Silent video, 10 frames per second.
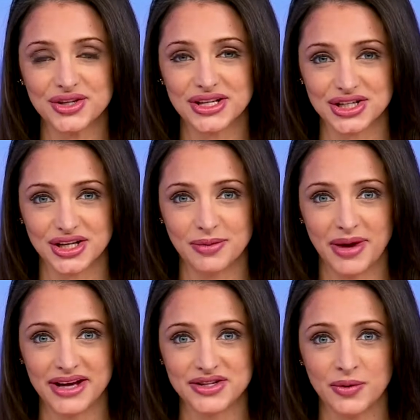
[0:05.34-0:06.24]
tradition
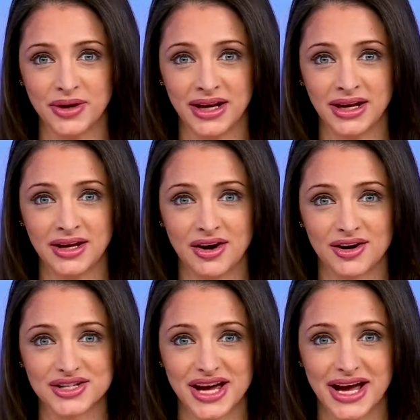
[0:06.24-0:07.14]
by donating
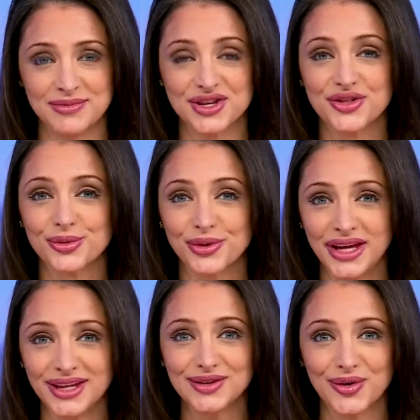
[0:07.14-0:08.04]
our time to
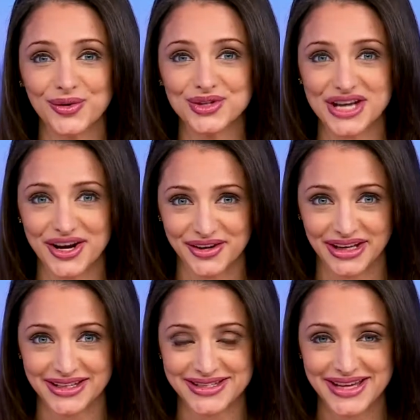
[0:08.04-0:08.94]
three local
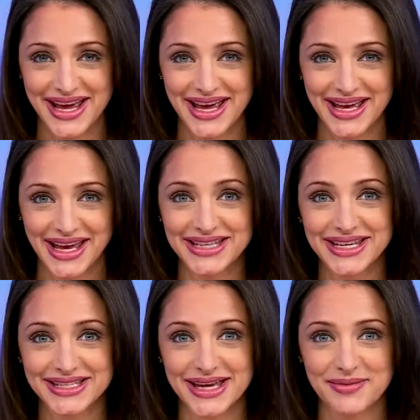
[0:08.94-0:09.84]
charities.
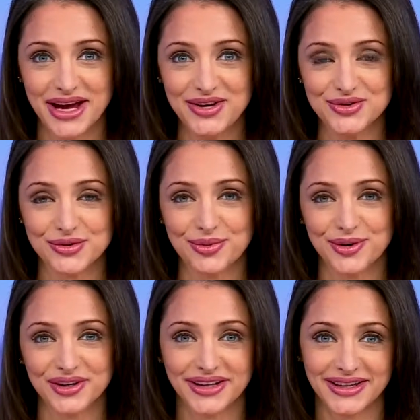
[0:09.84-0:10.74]
KTSM 9 News
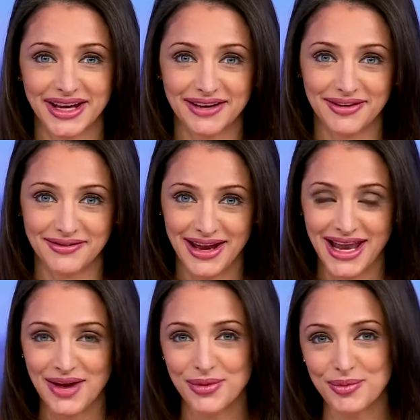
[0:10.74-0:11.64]
reporter Tatiana
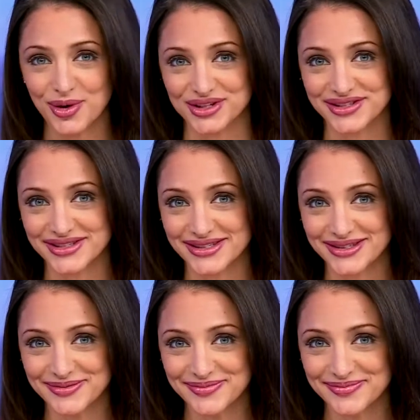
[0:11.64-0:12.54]
Favela reports.